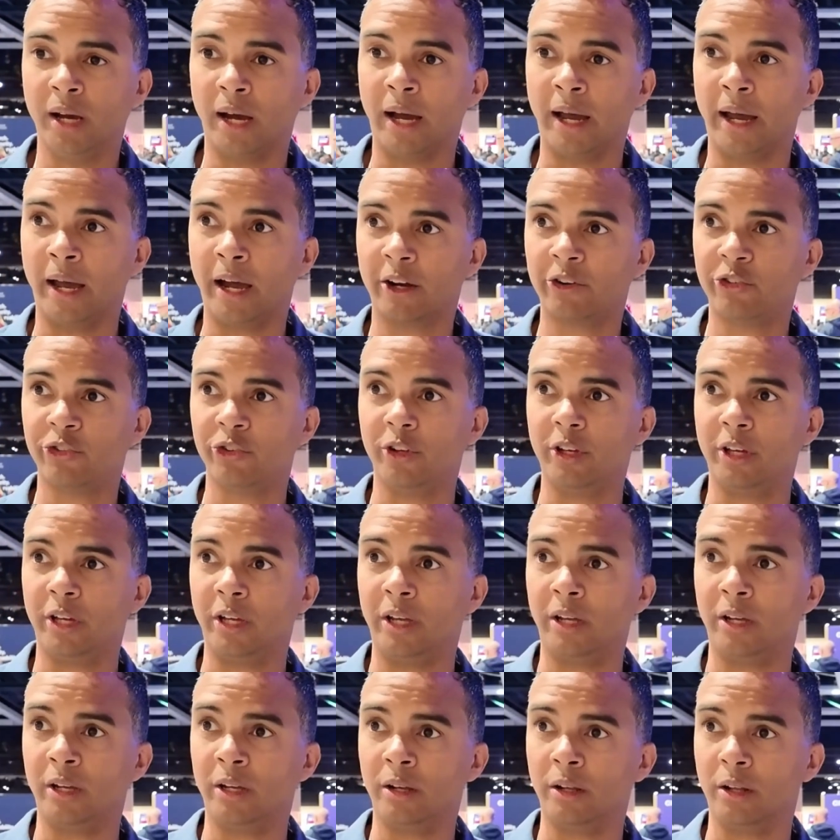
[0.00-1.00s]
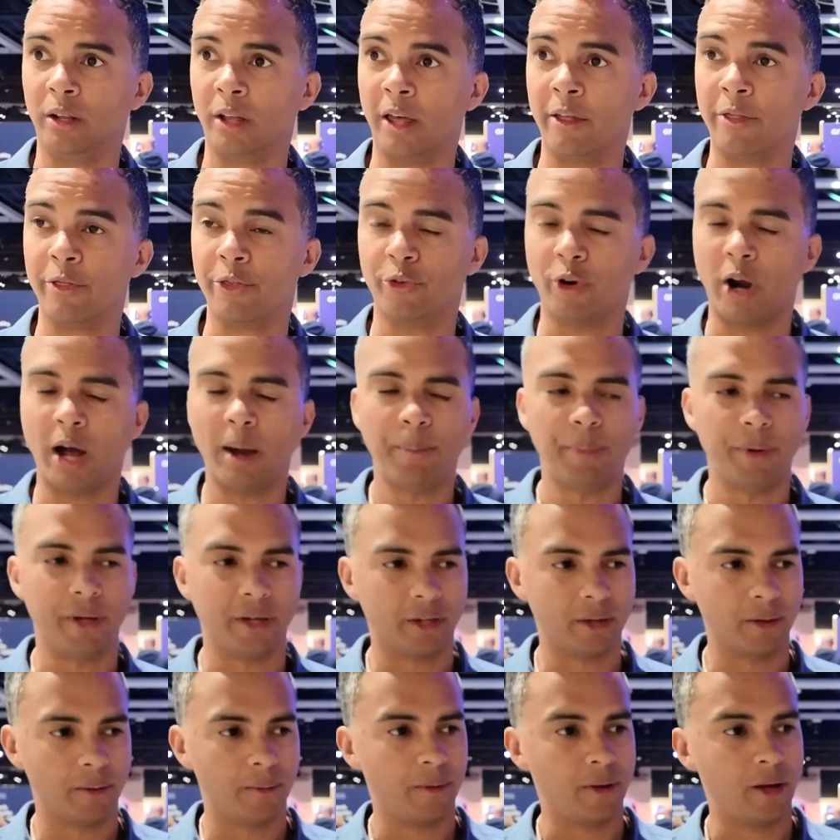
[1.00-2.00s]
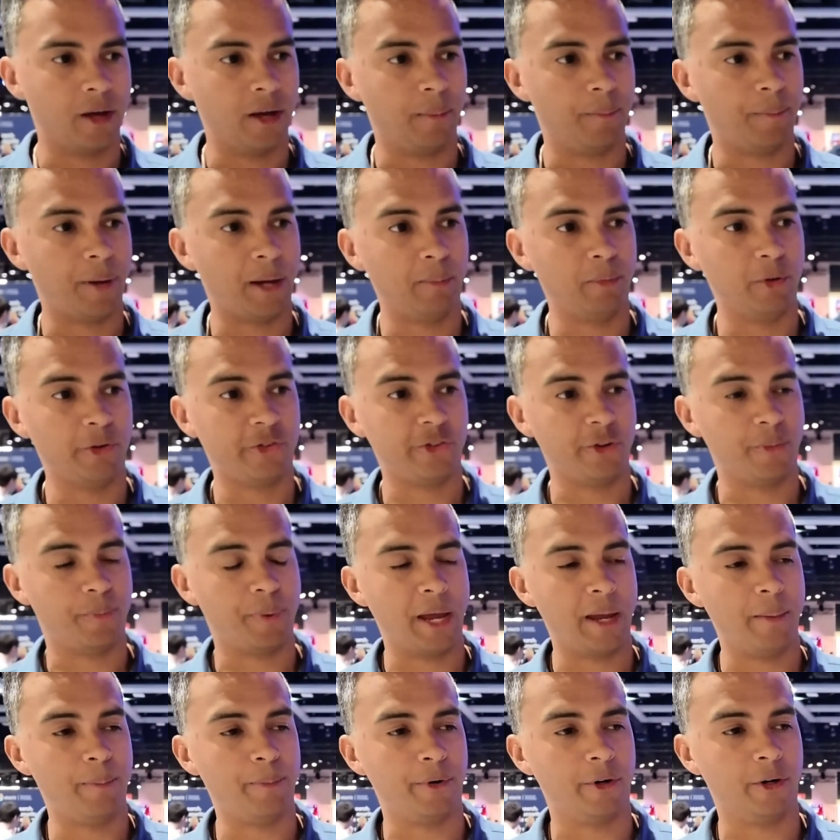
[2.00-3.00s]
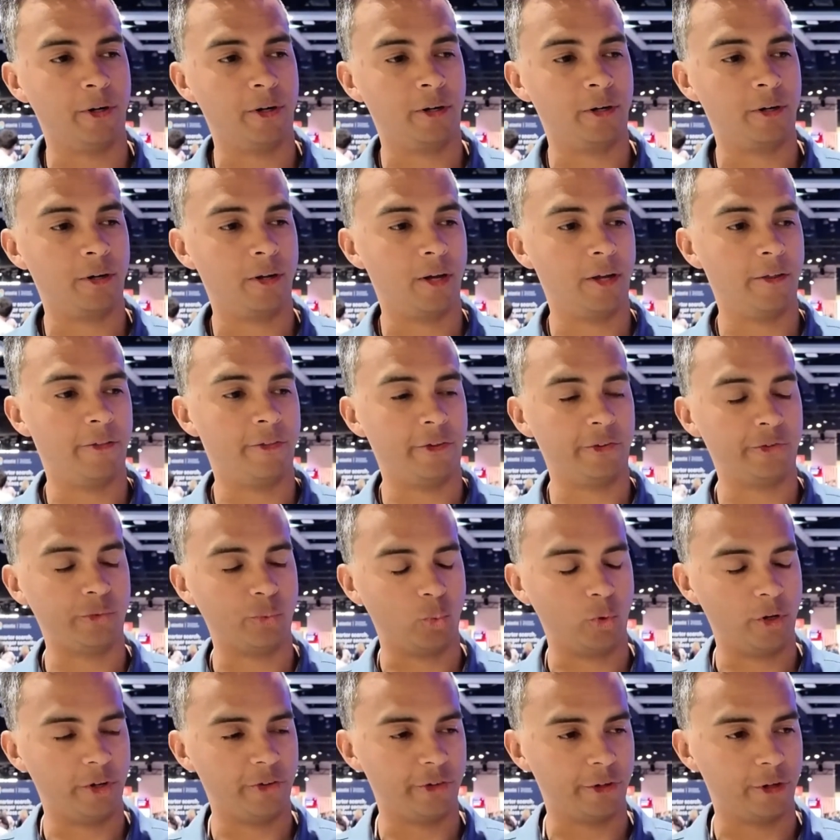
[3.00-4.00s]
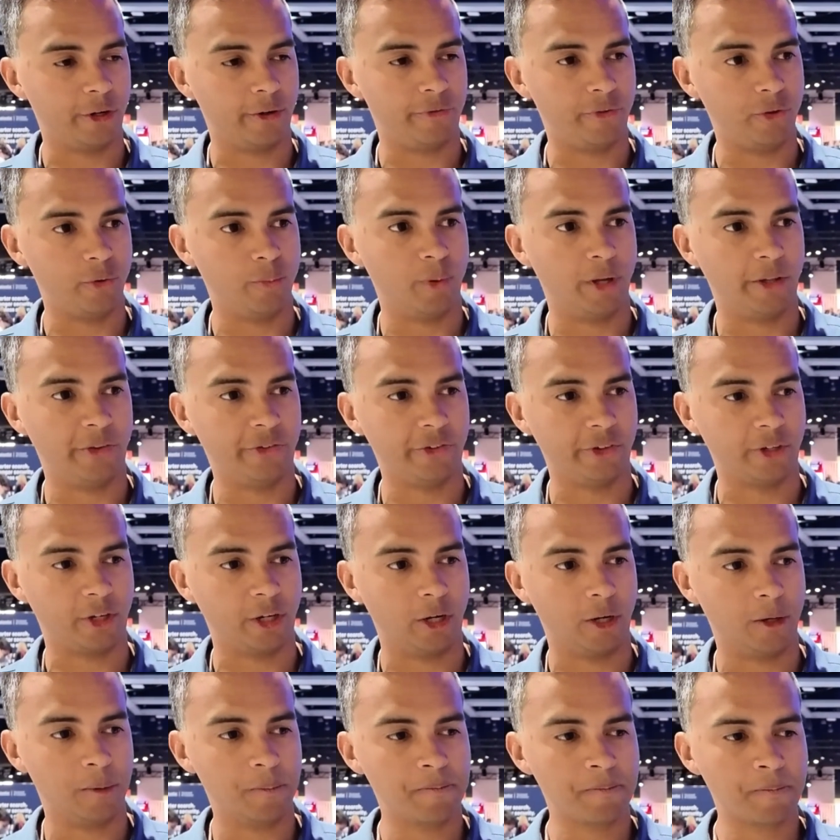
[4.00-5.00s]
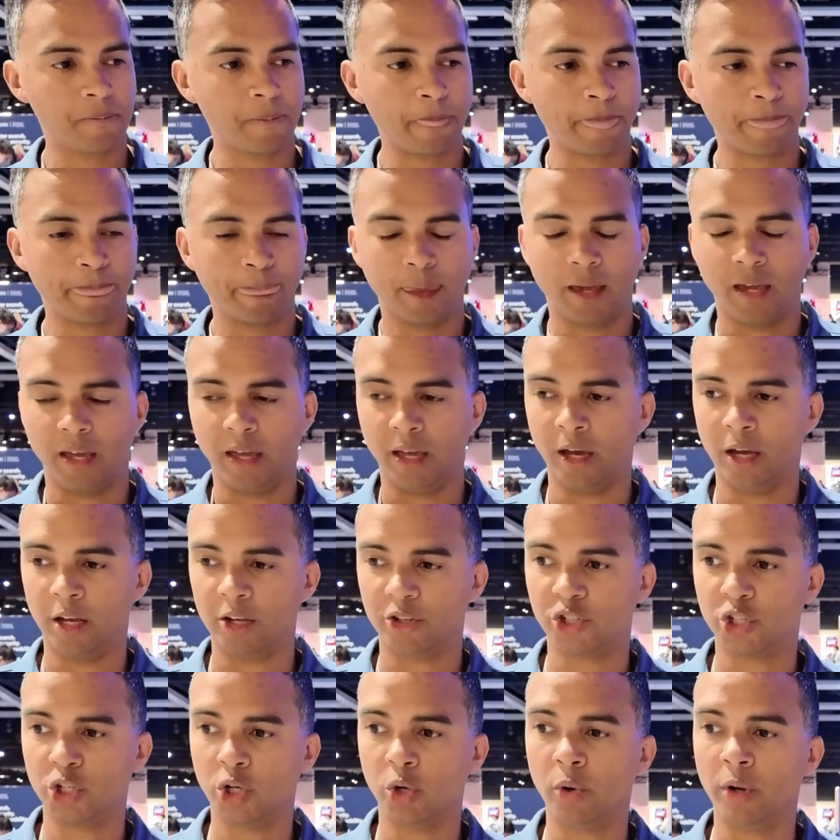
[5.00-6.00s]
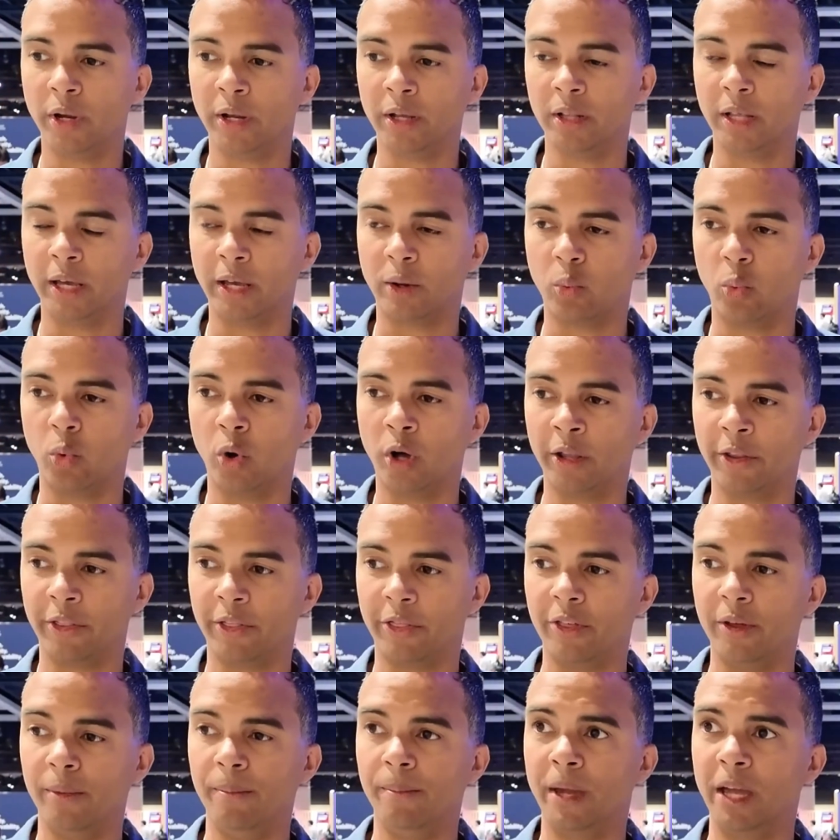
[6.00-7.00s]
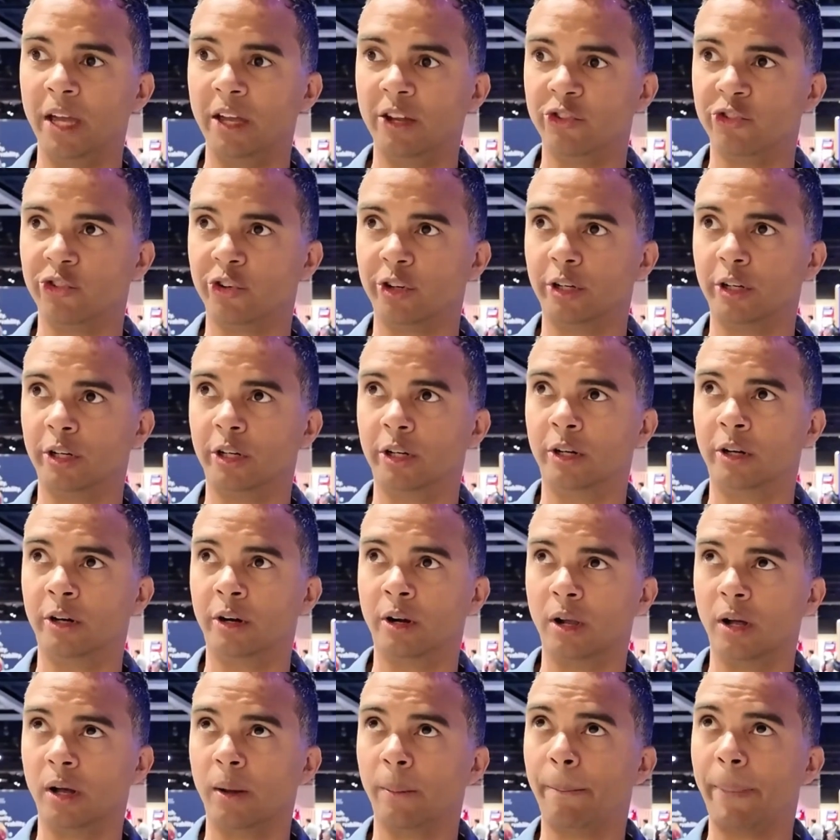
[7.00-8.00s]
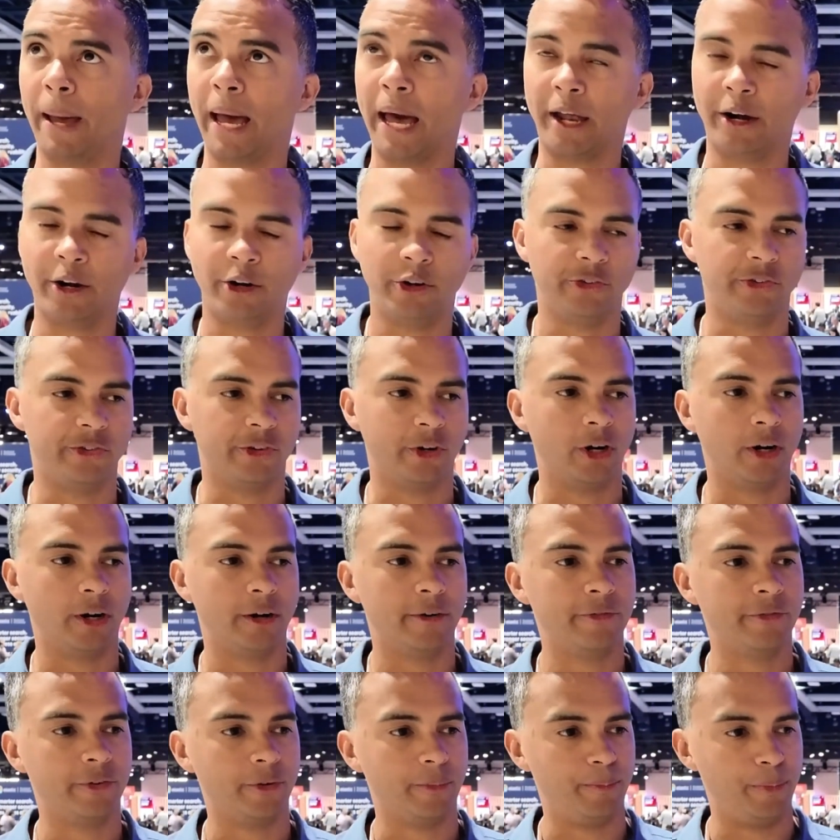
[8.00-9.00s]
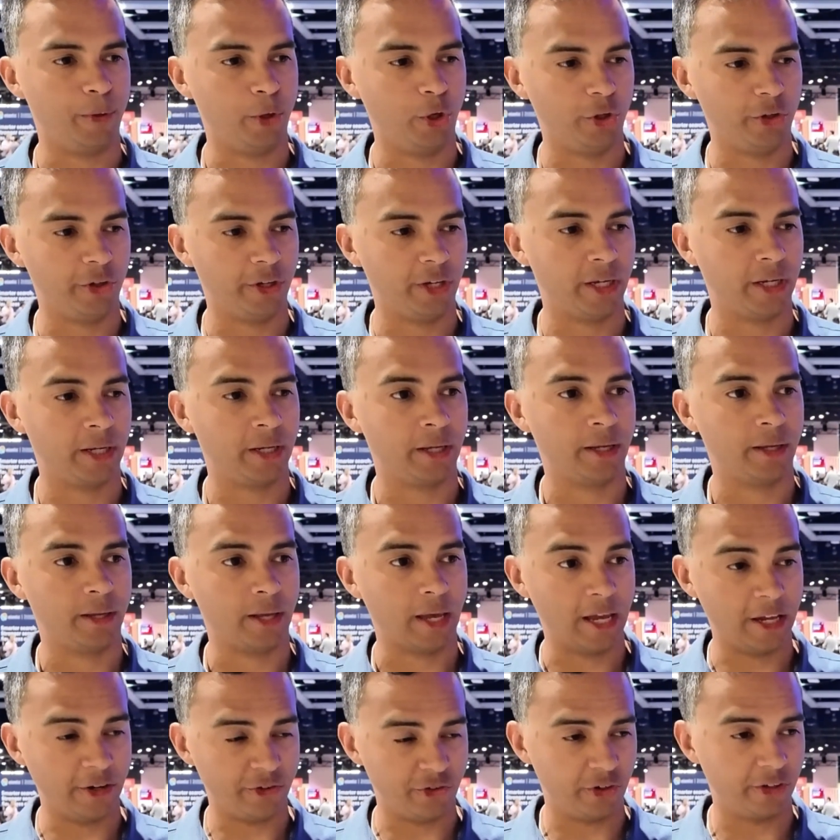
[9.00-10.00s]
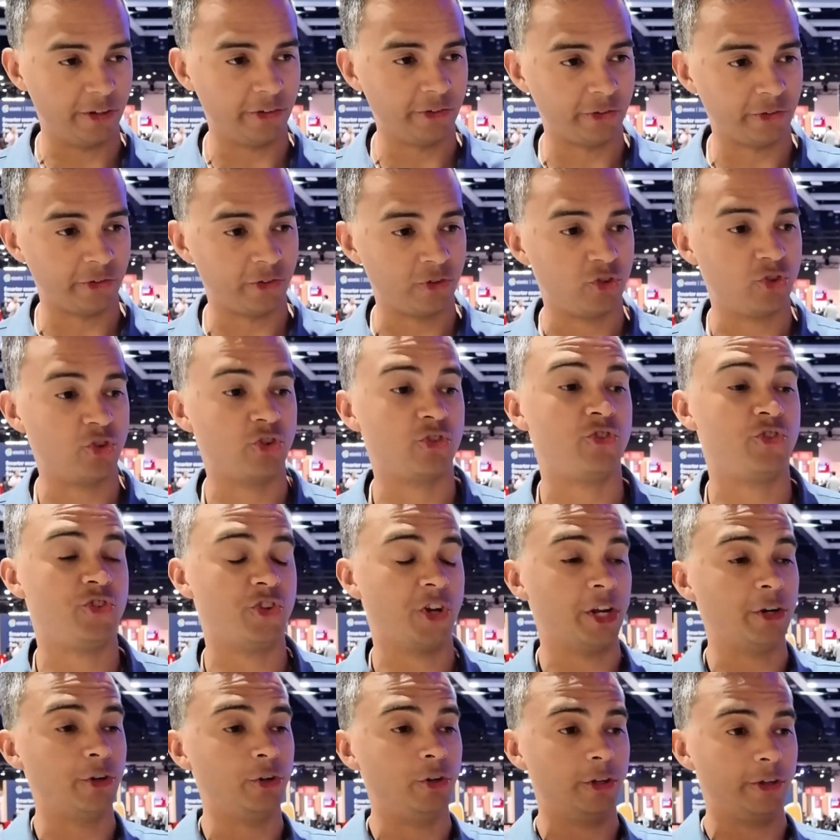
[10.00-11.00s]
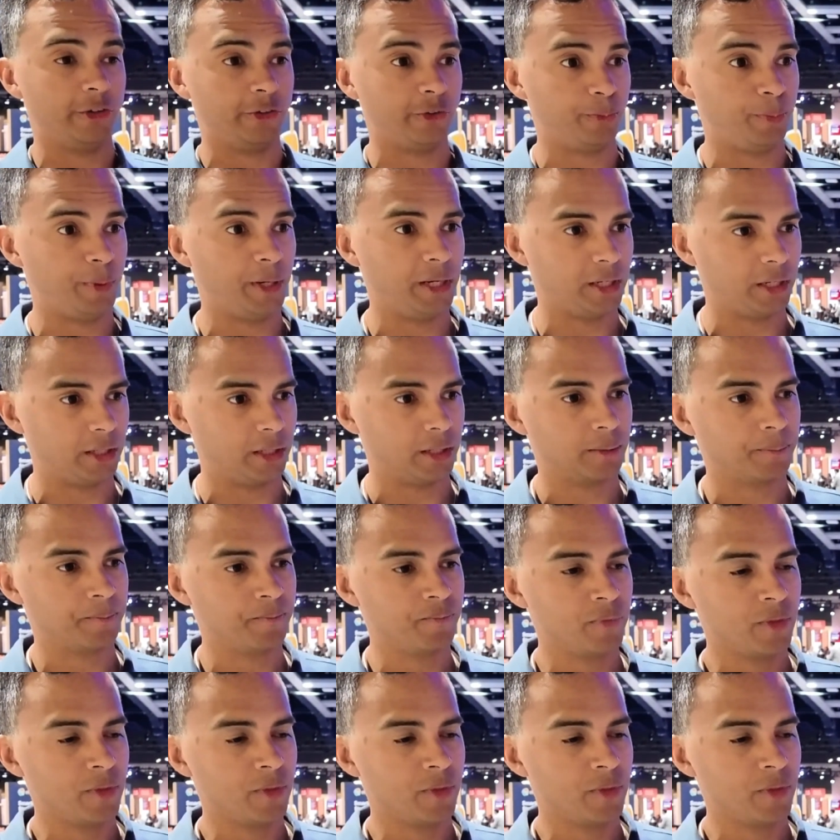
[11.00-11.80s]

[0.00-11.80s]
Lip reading: I actually, Anthropic published a paper this winter, a few months ago, showing like what the major patterns are for building agents, just generally speaking.